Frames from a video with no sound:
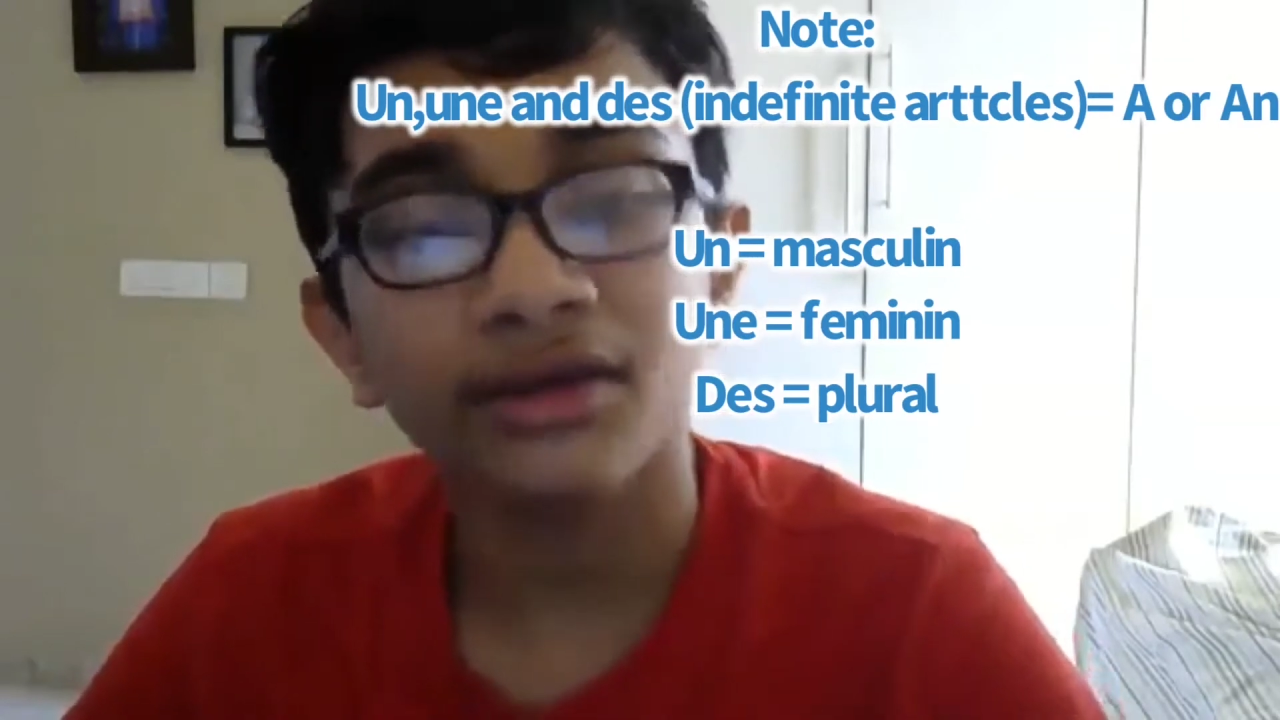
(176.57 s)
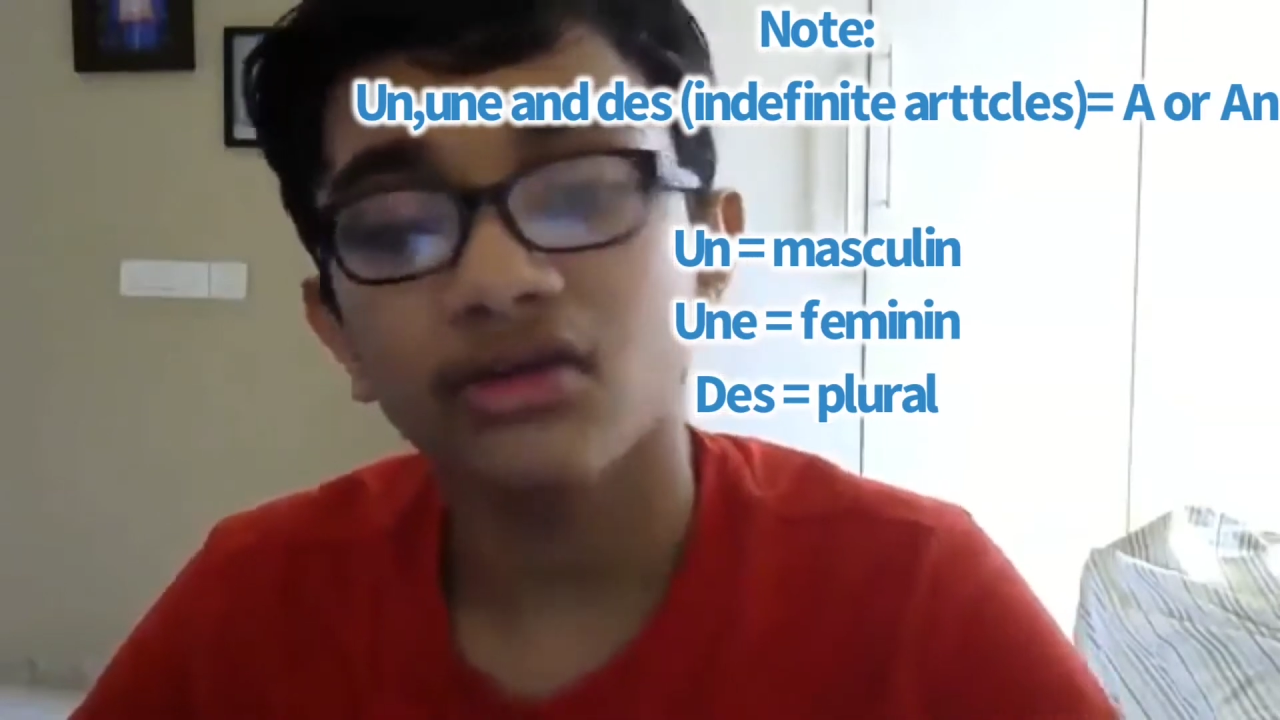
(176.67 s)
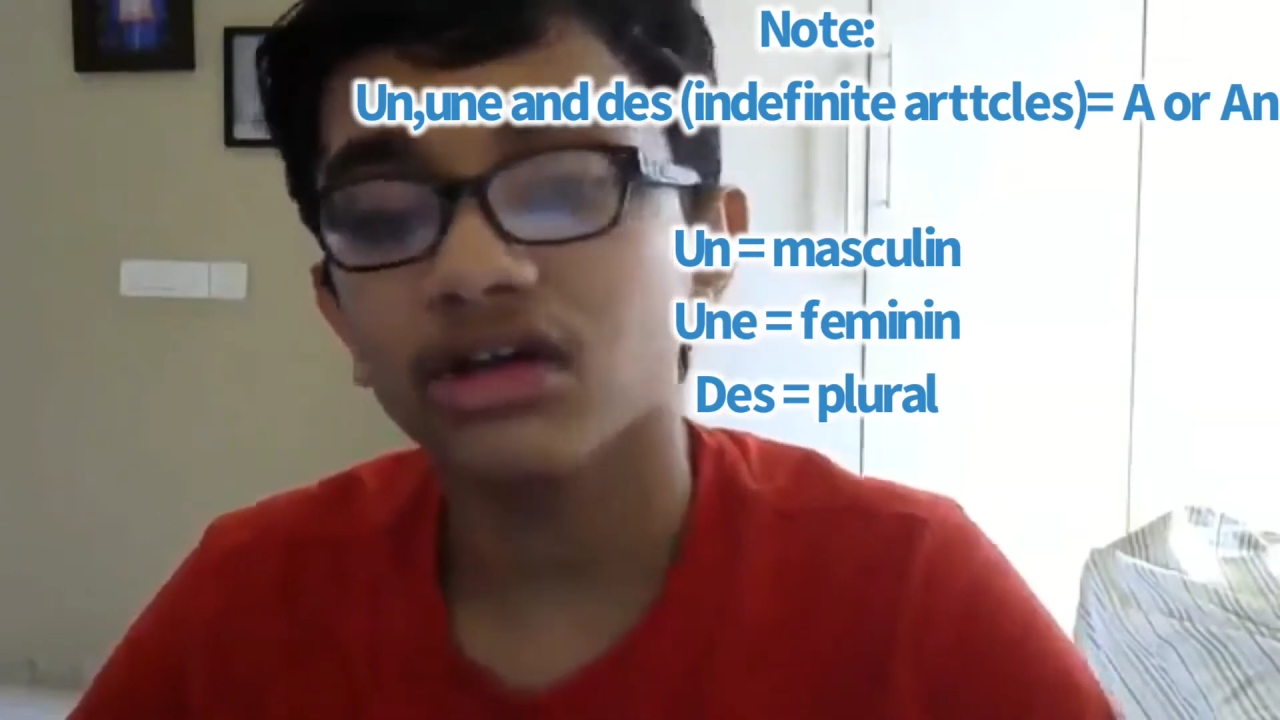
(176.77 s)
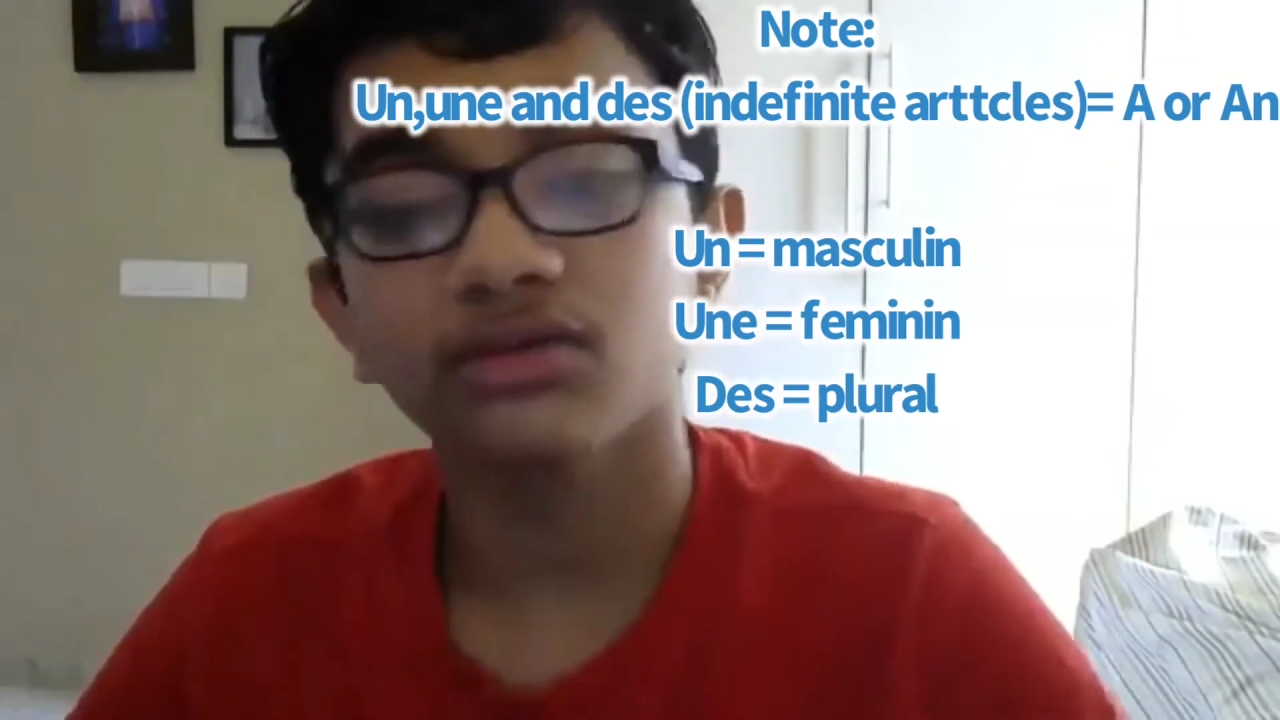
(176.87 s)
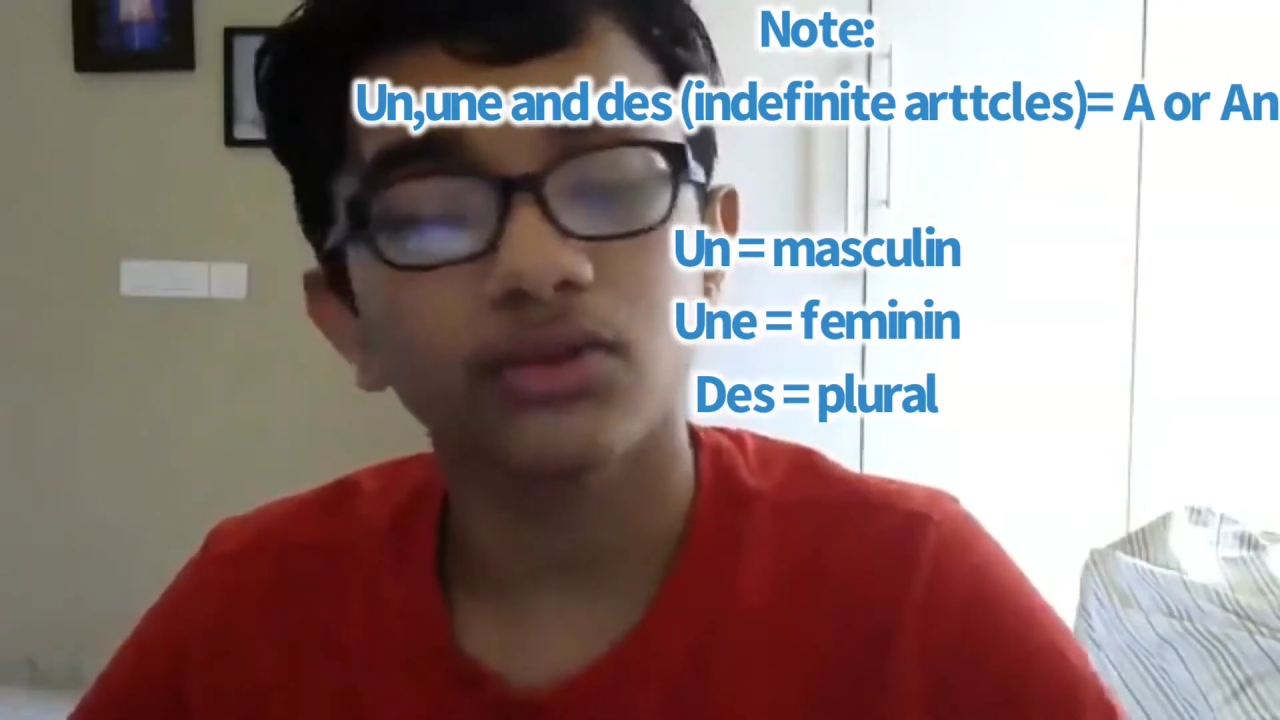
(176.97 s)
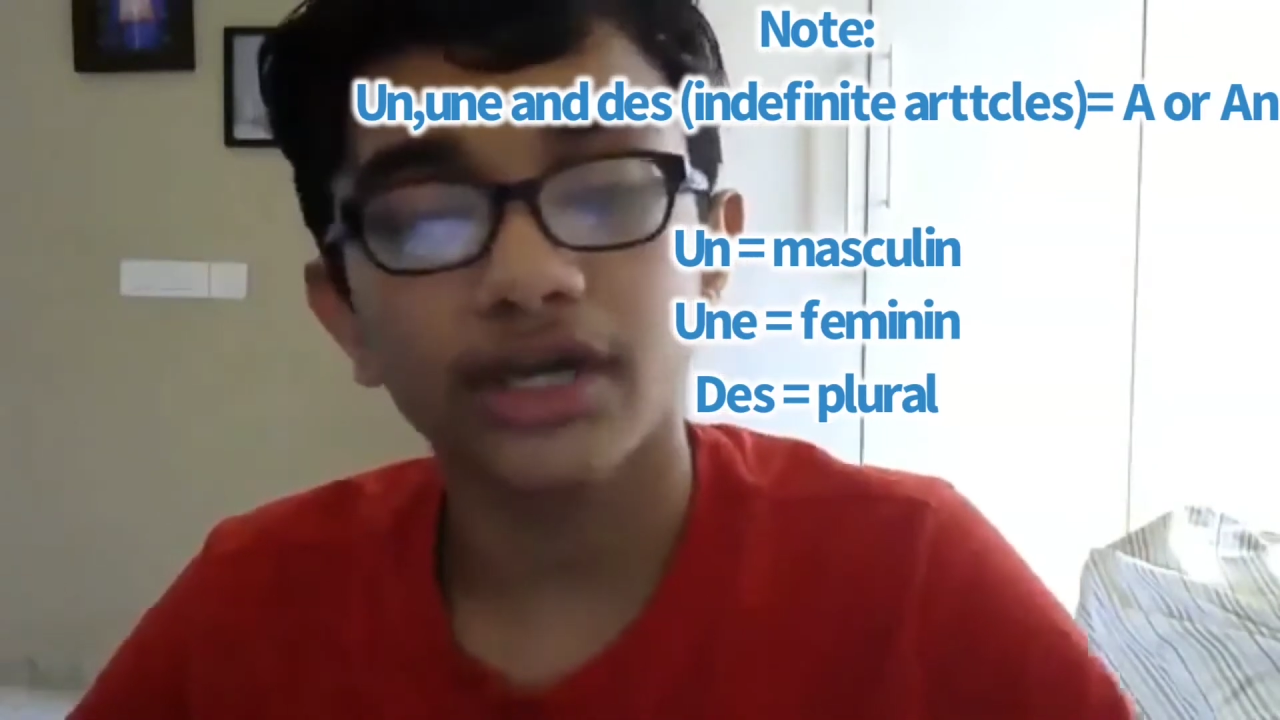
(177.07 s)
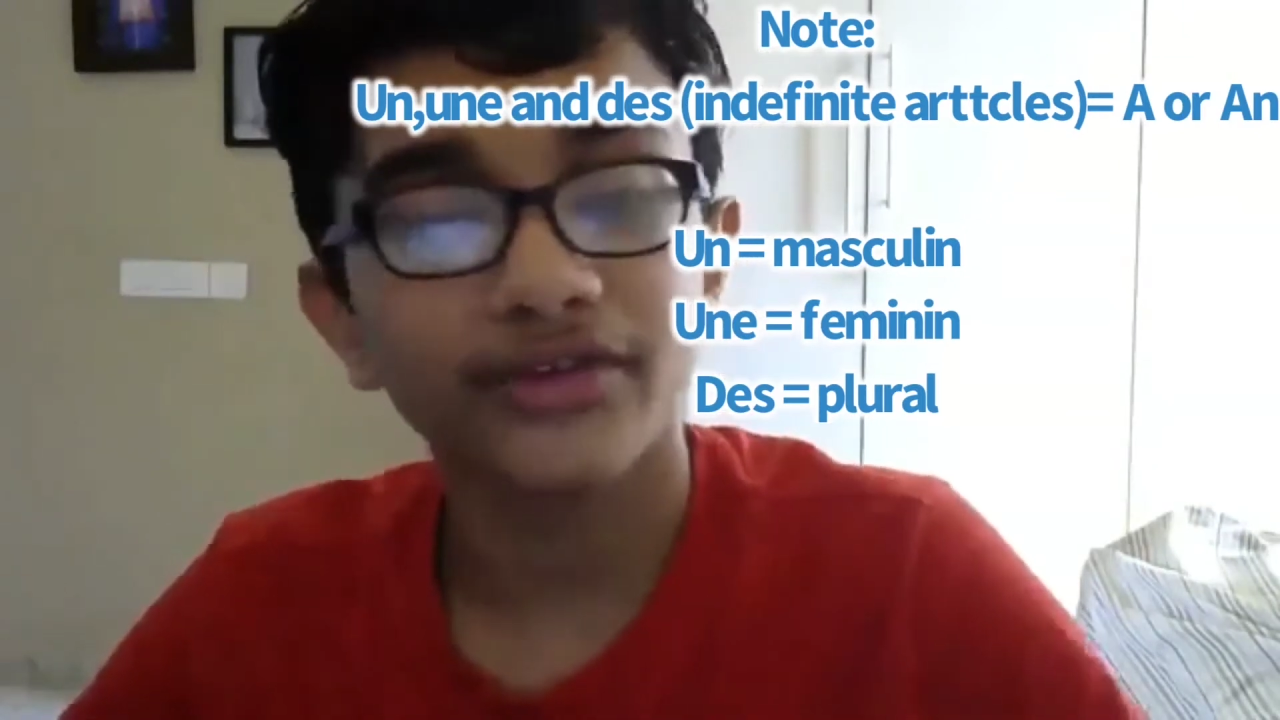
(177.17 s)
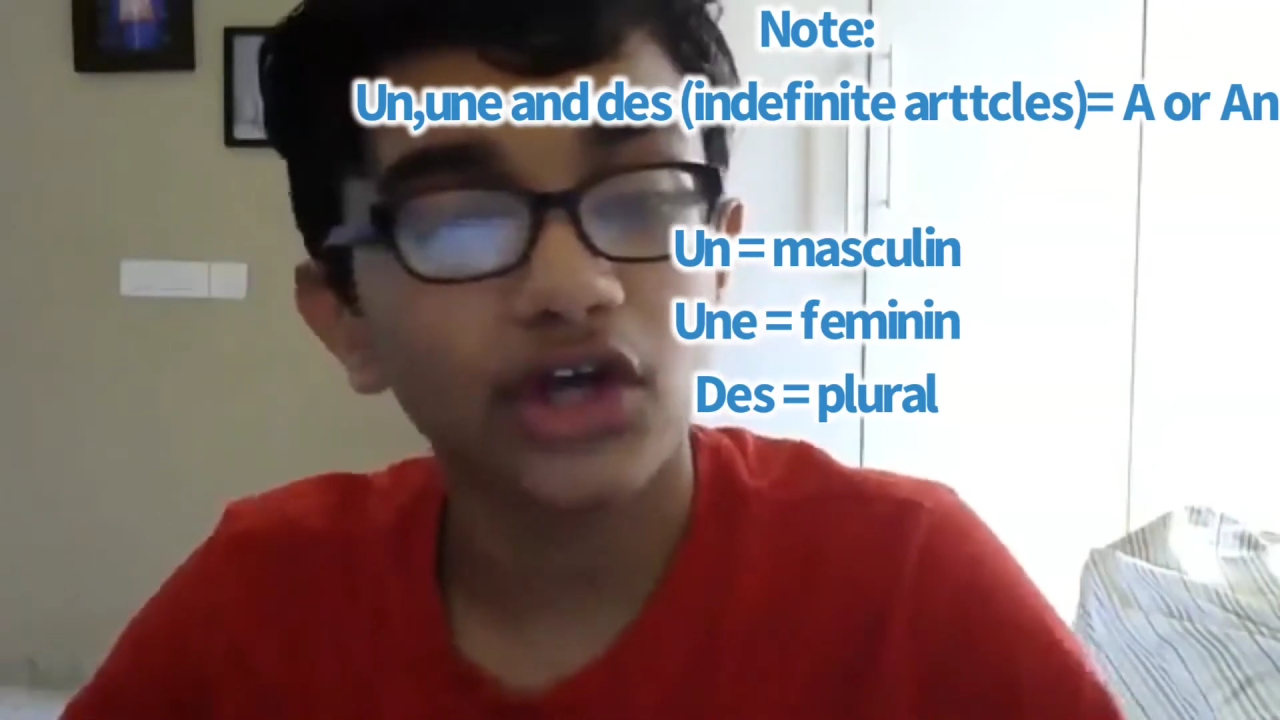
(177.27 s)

or whatever